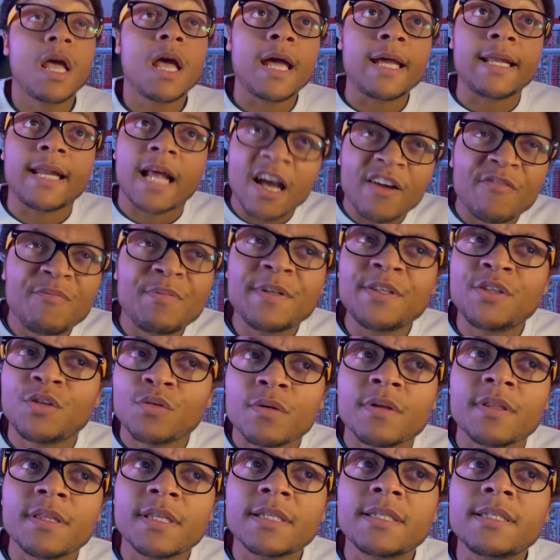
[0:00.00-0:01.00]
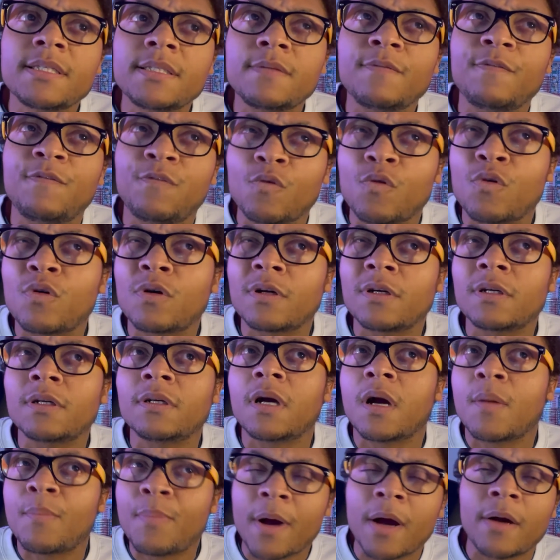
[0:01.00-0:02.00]
And I've been doing this for
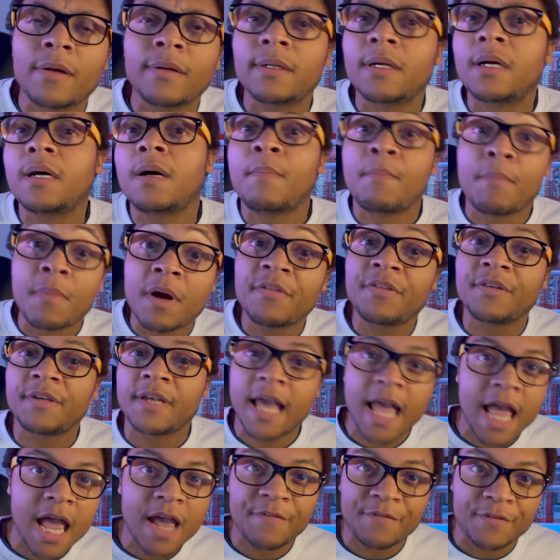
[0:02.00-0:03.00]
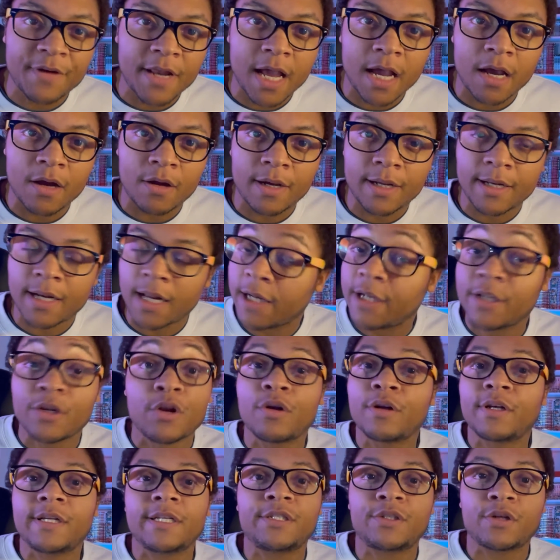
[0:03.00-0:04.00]
about a month and a half now, and I can
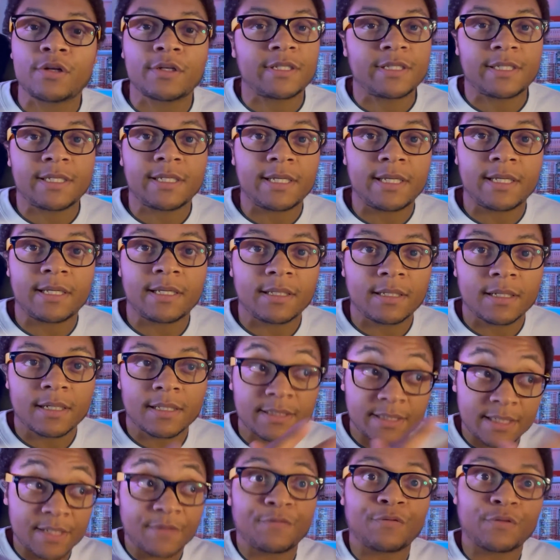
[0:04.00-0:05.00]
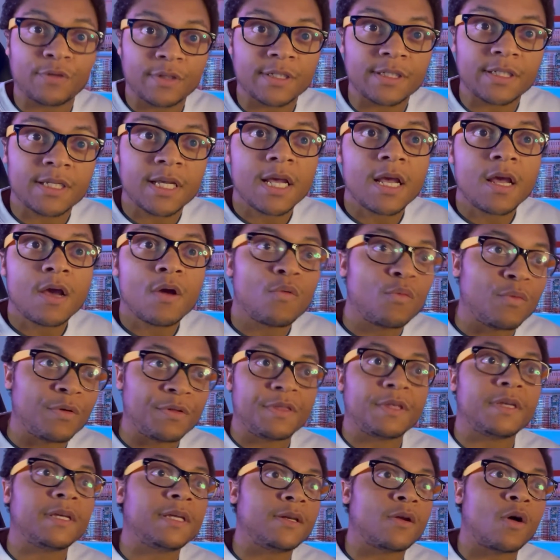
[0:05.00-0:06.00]
already start seeing a difference
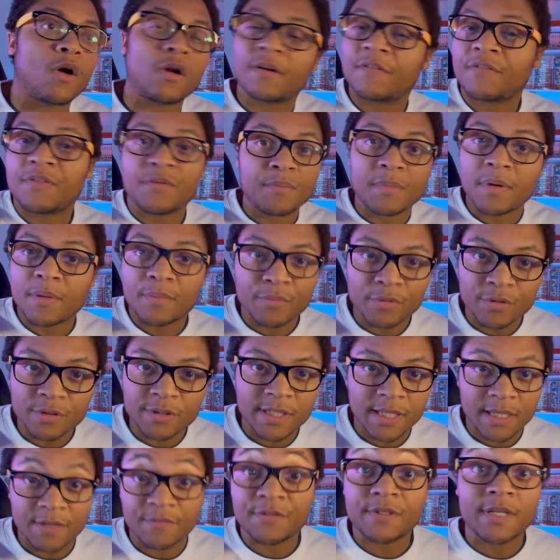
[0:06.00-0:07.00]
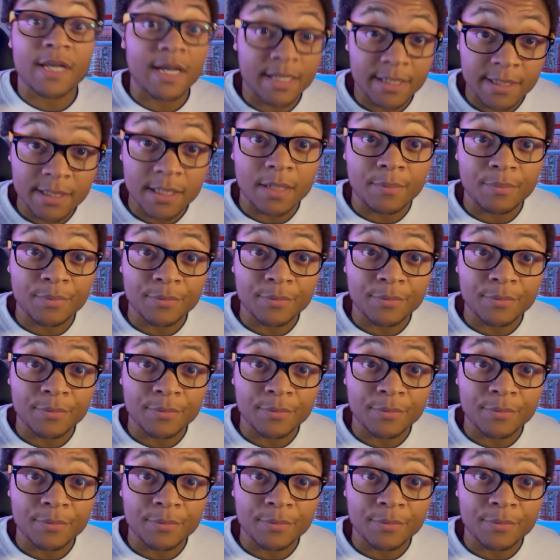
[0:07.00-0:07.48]
within all of the members that have signed up.